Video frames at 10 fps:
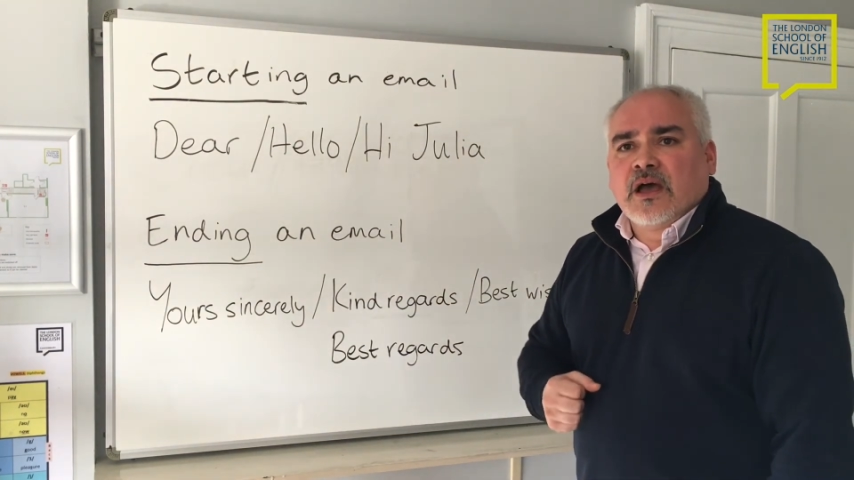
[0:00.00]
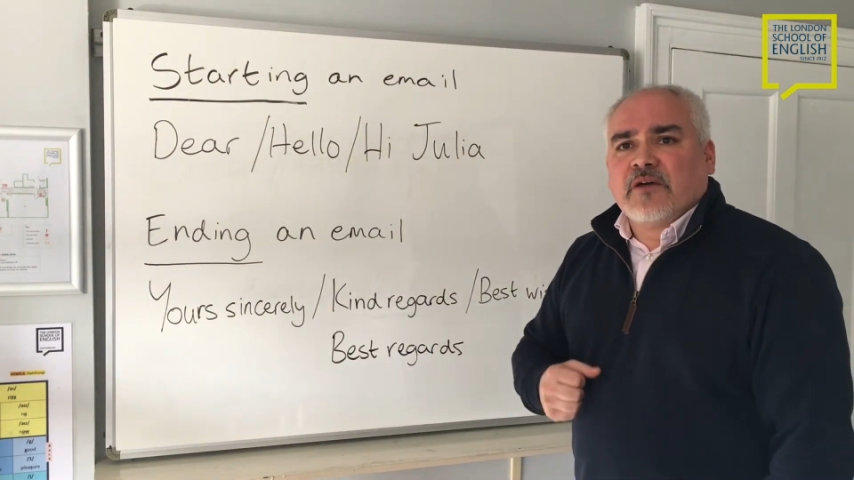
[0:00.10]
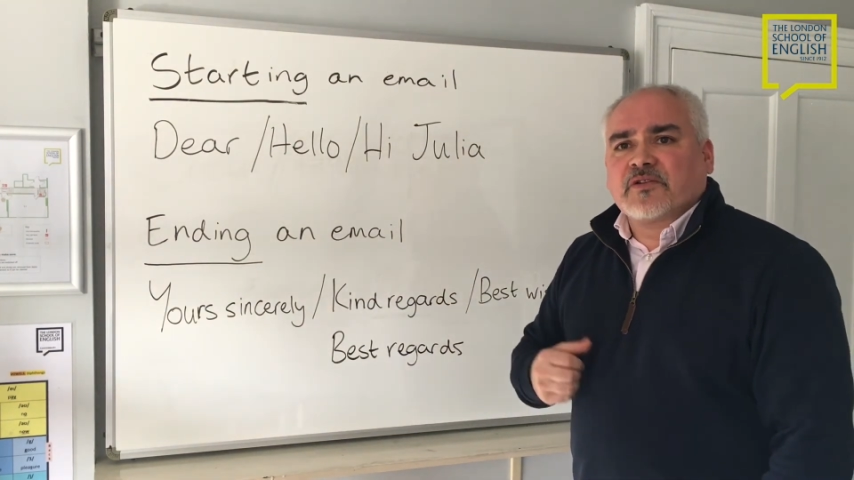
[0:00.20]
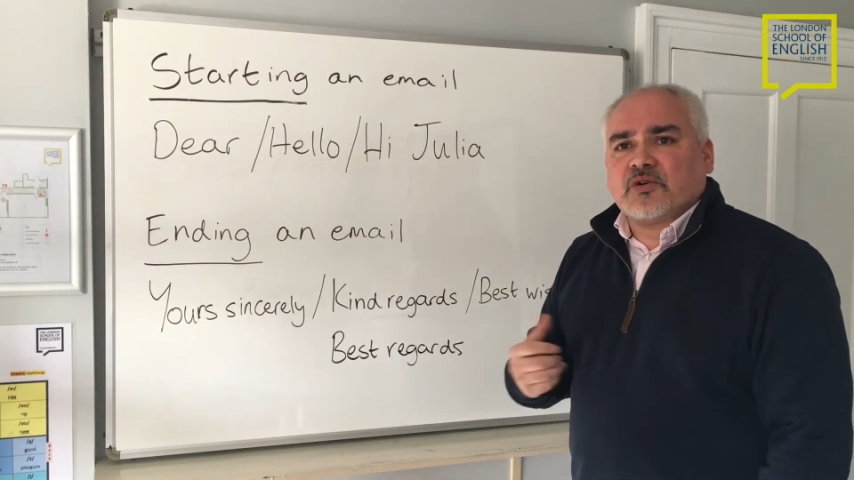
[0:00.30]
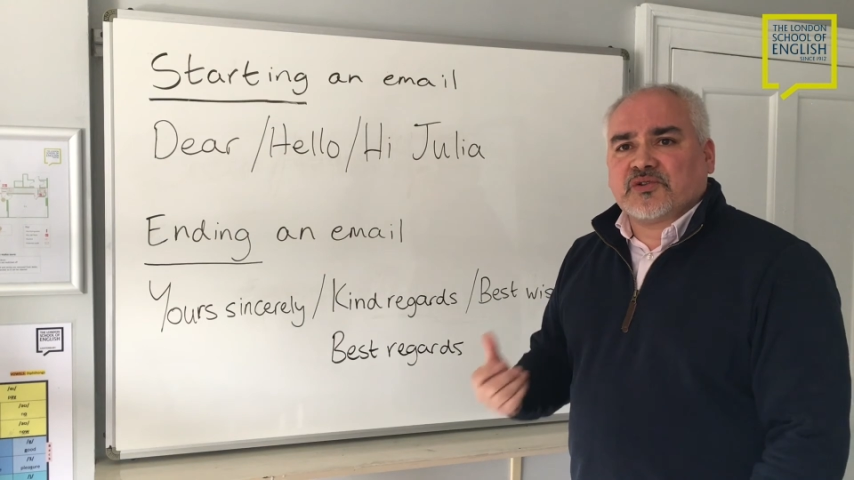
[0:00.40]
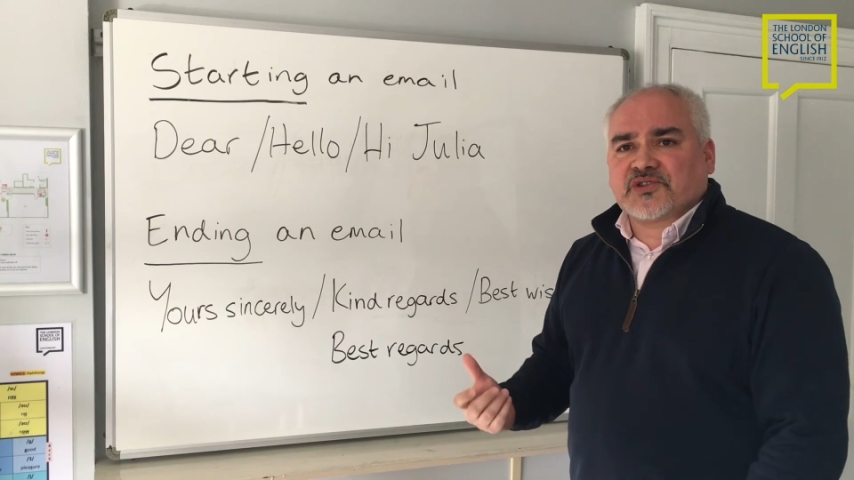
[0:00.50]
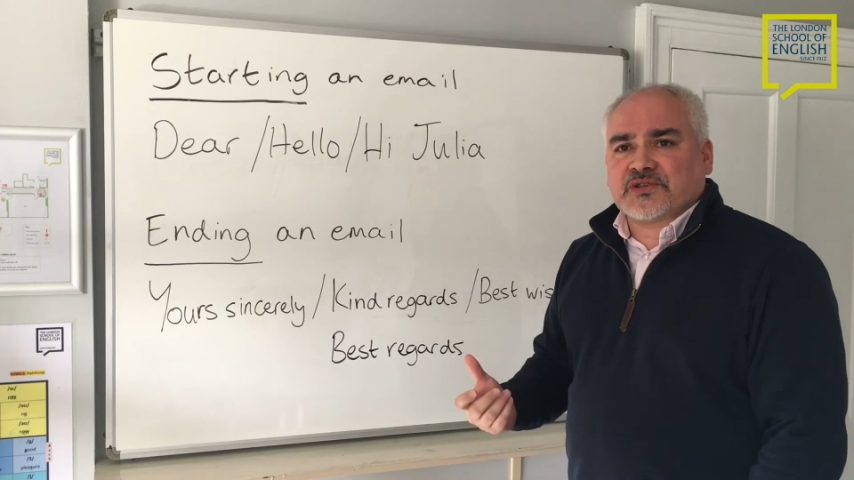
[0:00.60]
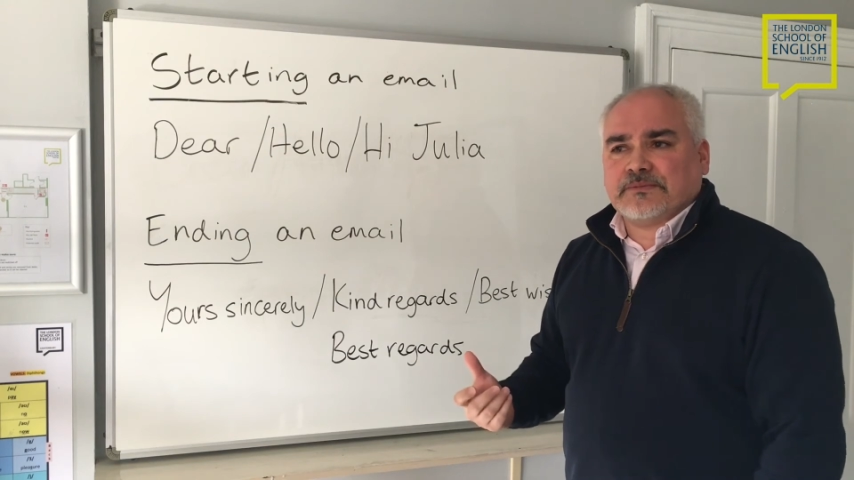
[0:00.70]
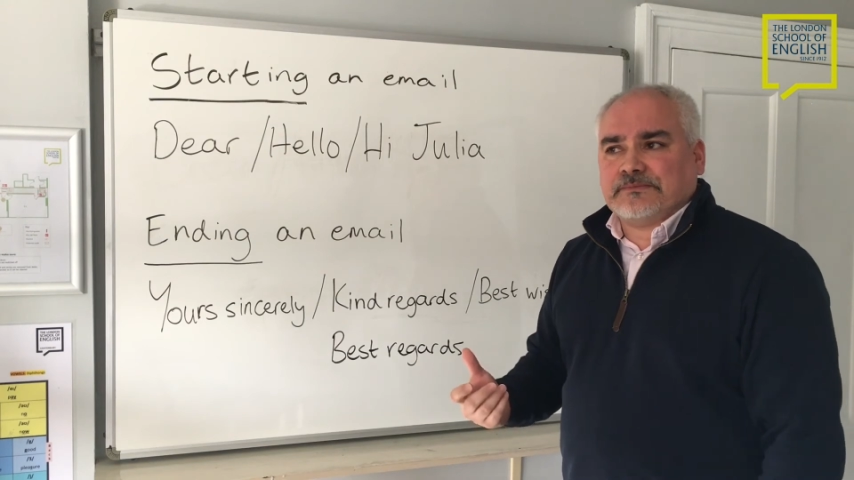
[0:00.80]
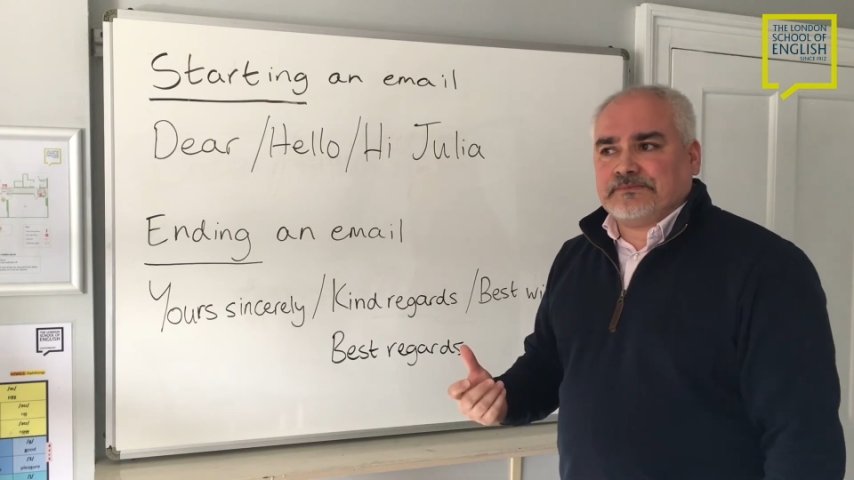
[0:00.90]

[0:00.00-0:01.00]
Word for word: Of course,